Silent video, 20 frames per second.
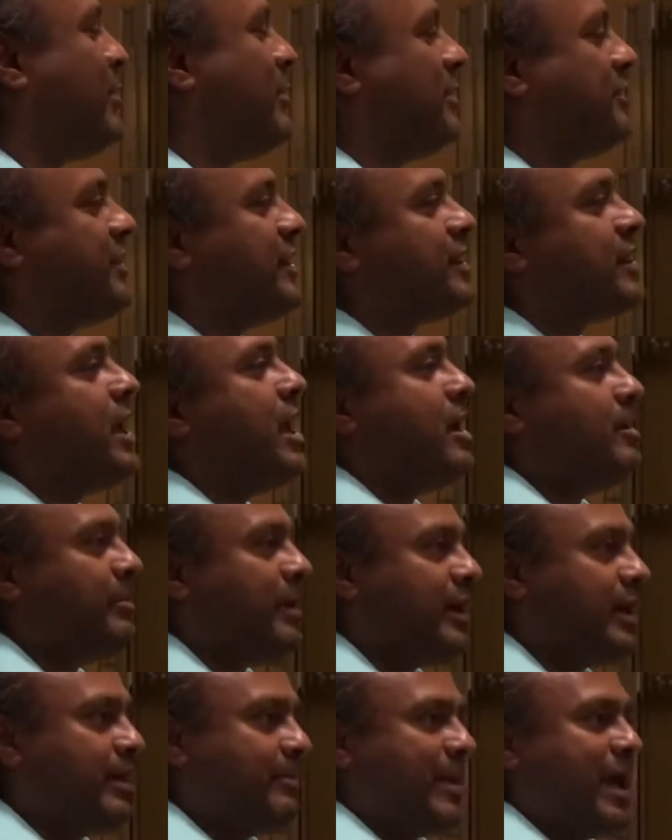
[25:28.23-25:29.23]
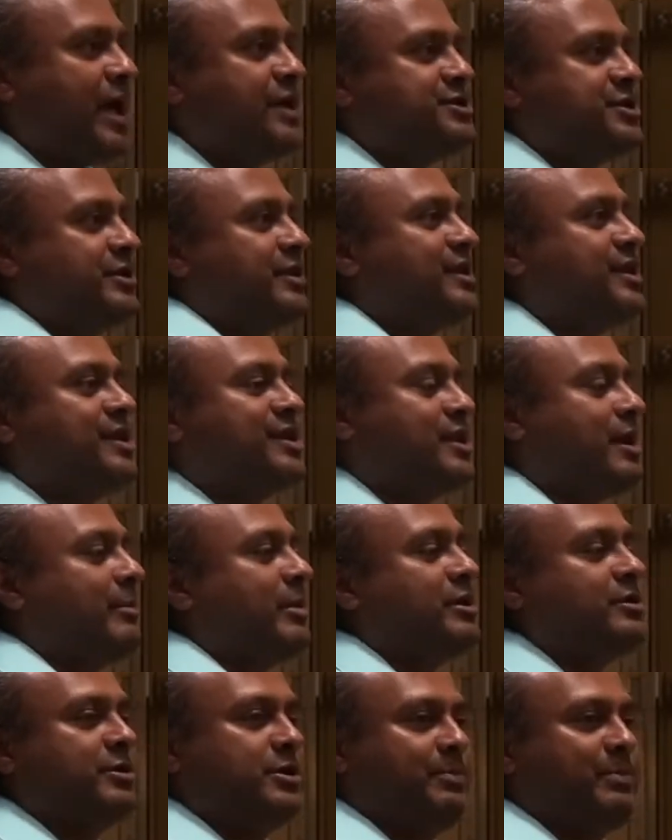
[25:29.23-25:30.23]
about this. But imagine this is some
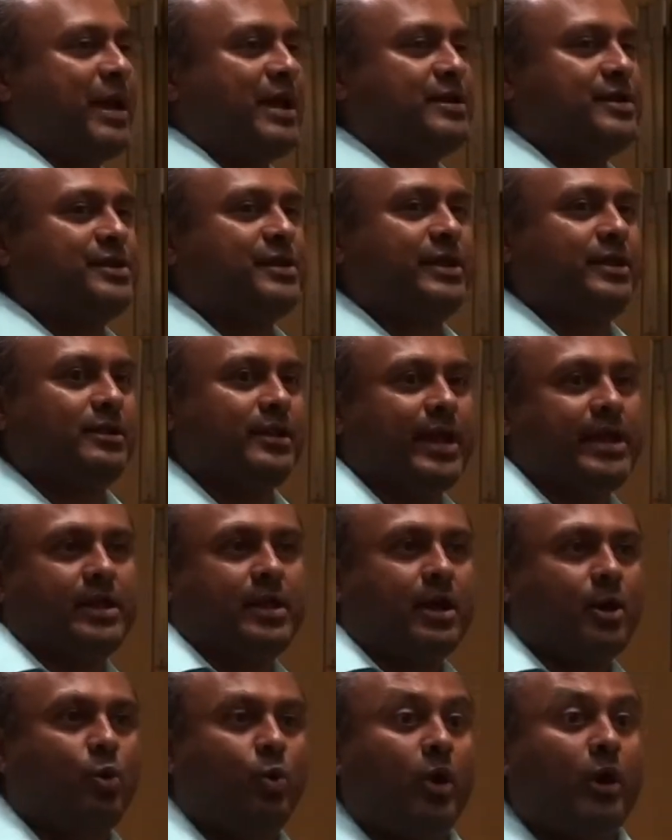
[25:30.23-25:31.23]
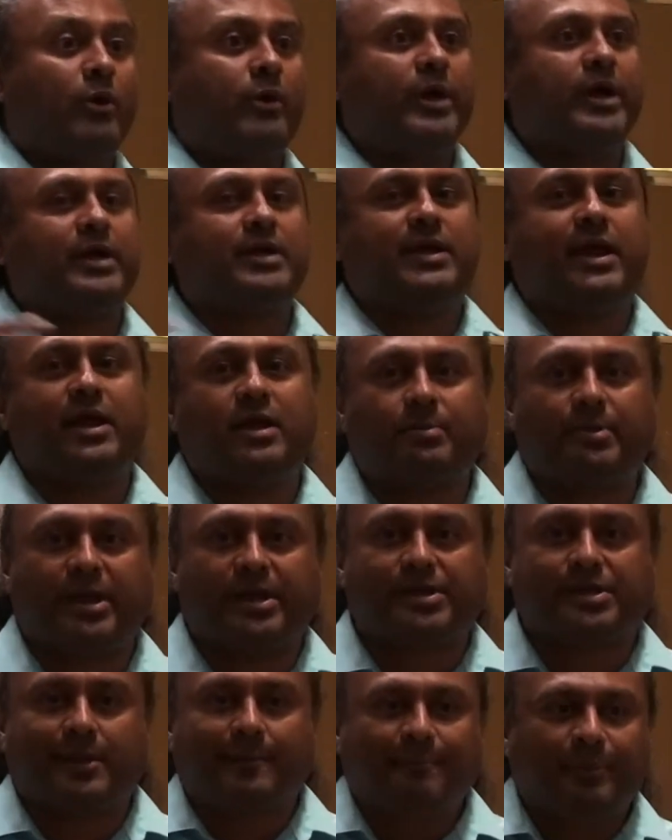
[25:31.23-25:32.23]
other dependency, like querying a
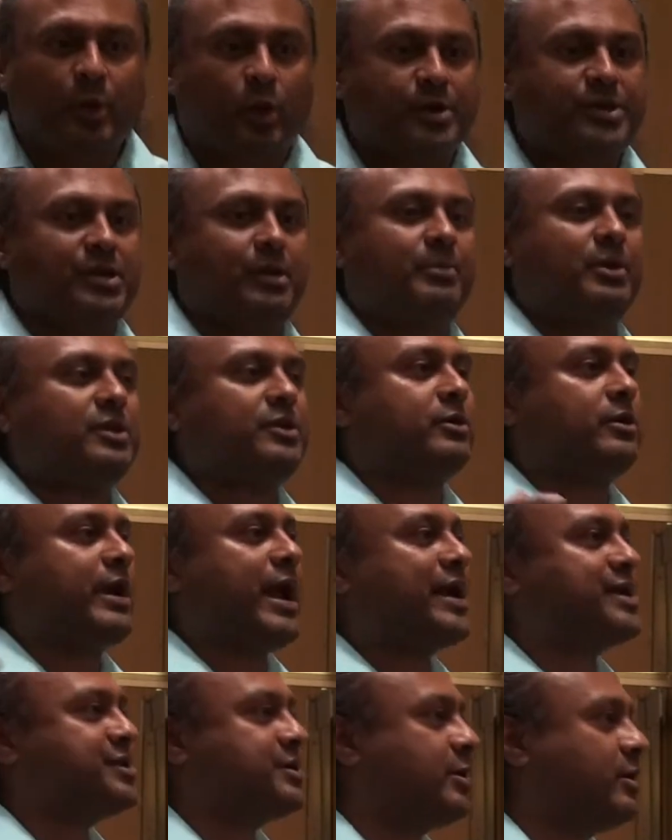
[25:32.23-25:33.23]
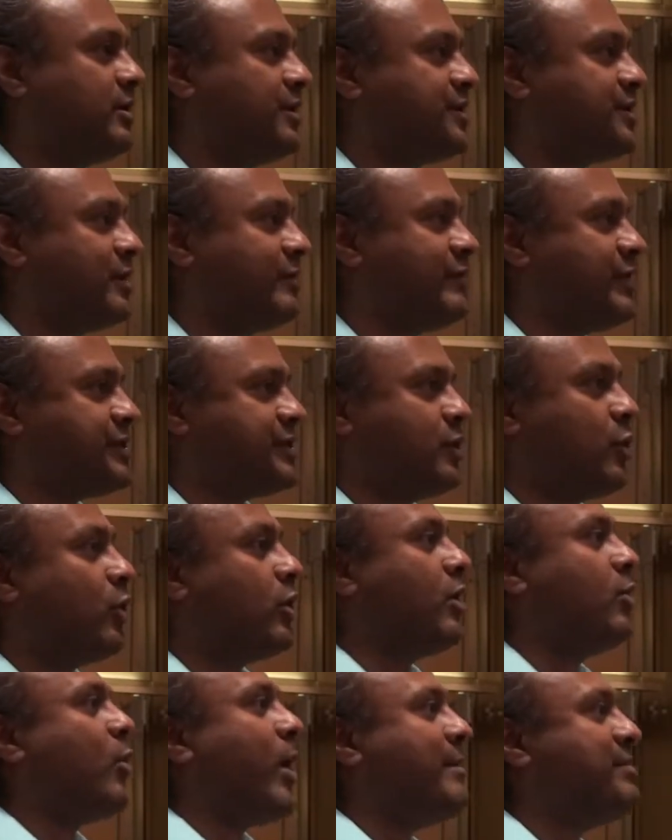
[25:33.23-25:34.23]
database, or some other external service,
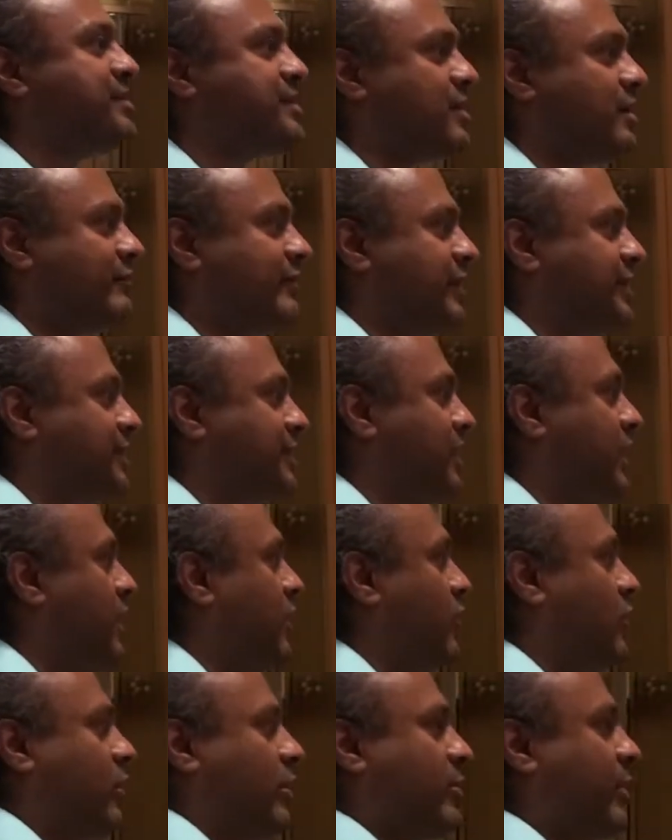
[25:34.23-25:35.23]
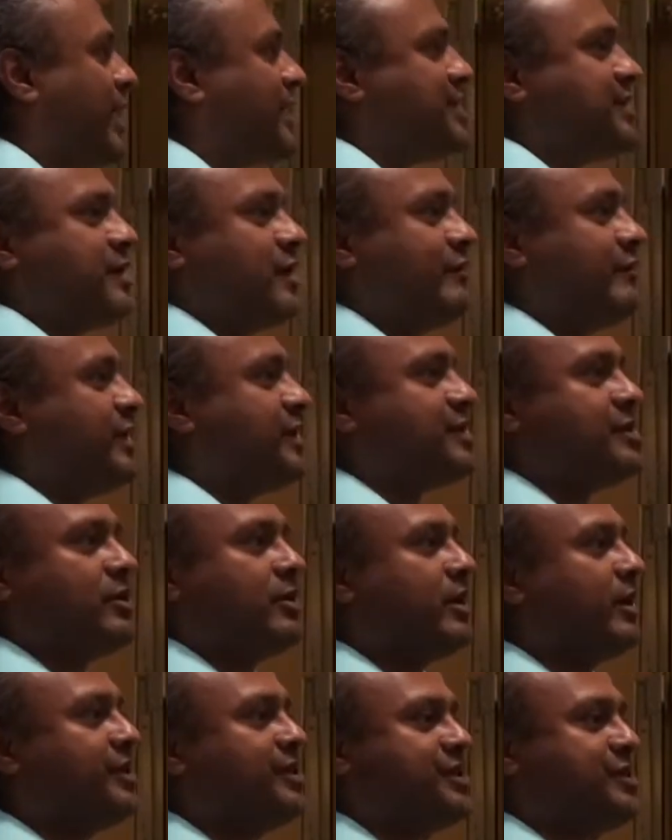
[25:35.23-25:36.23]
or a web service, or a REST service,
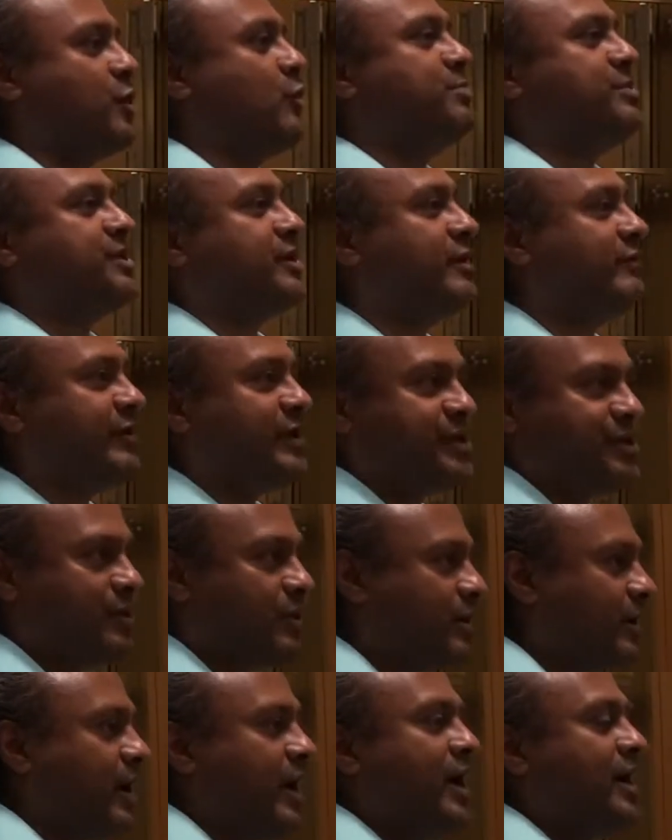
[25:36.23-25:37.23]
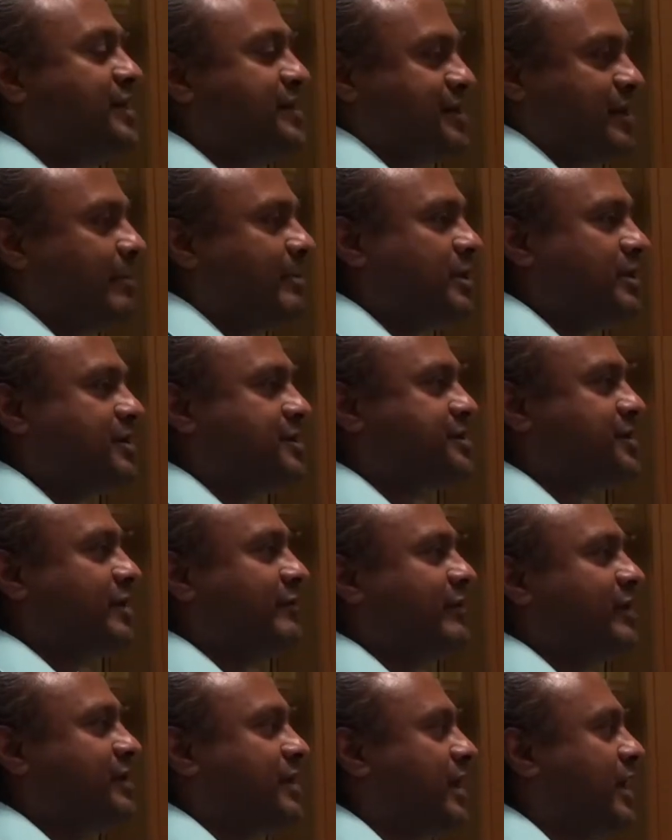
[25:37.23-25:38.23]
or a SOAP service, or some other
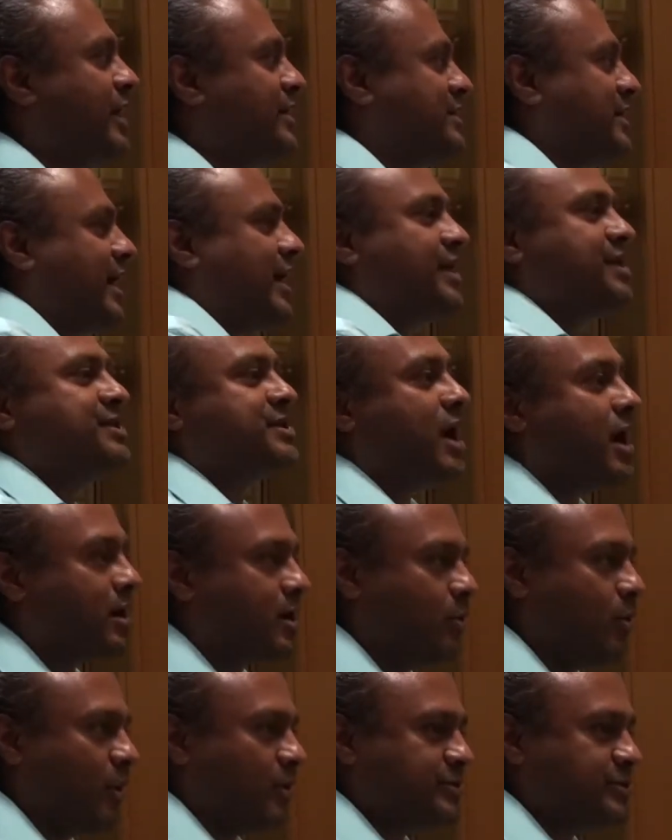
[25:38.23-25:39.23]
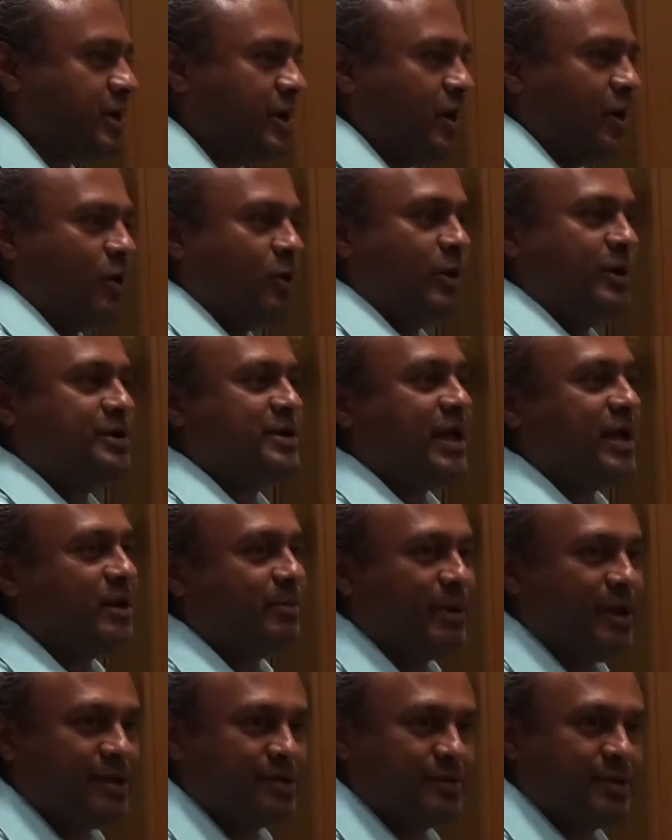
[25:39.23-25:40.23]
service to get a stock quote, or a
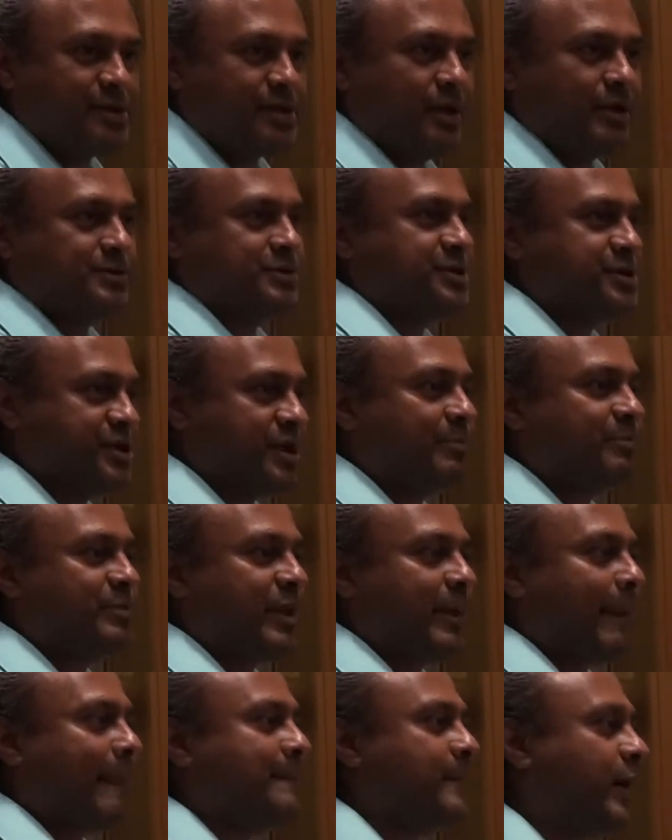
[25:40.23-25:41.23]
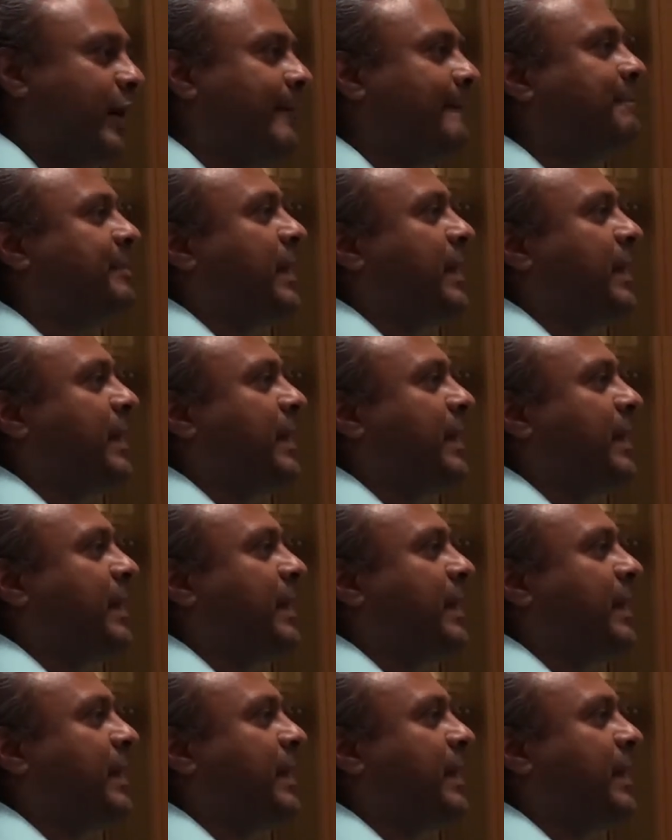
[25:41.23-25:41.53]
database result, or something, right?